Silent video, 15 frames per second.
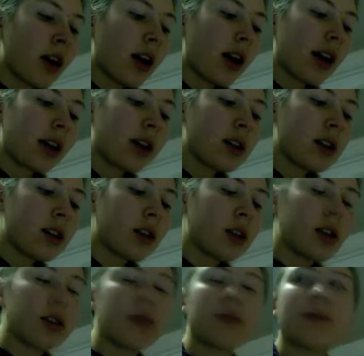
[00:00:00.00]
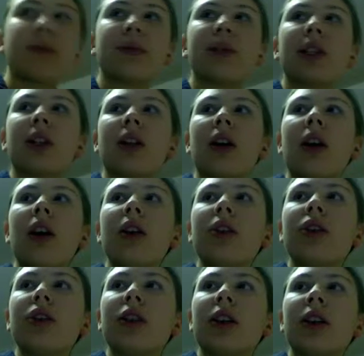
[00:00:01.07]
And
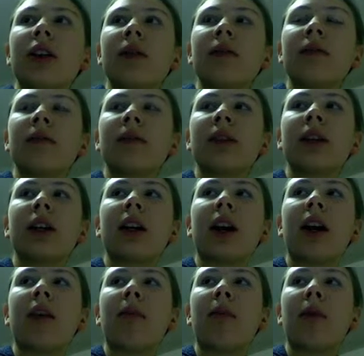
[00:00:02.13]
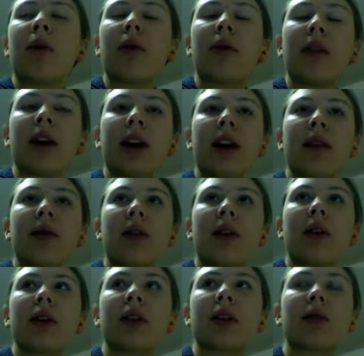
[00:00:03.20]
technology can have both negative
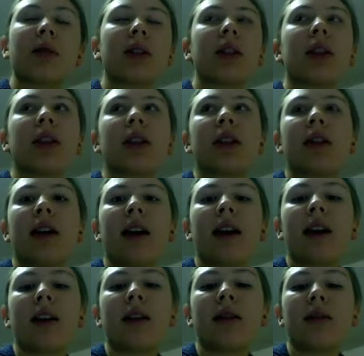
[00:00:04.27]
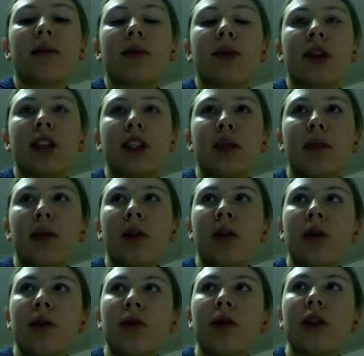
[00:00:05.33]
consequences in that it creates
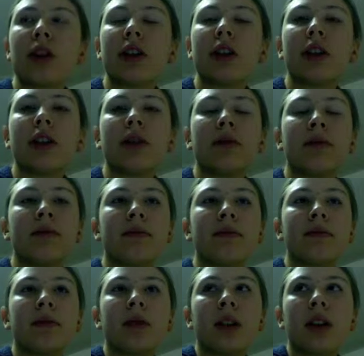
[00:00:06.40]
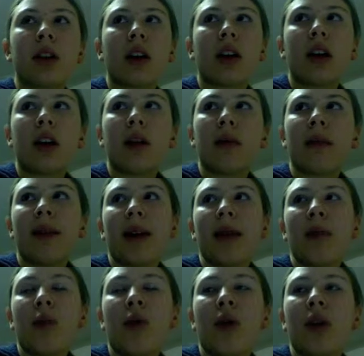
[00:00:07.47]
pollution
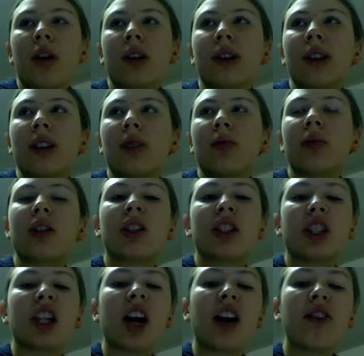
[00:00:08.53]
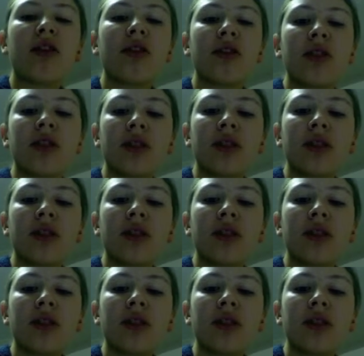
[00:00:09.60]
and more, stuff,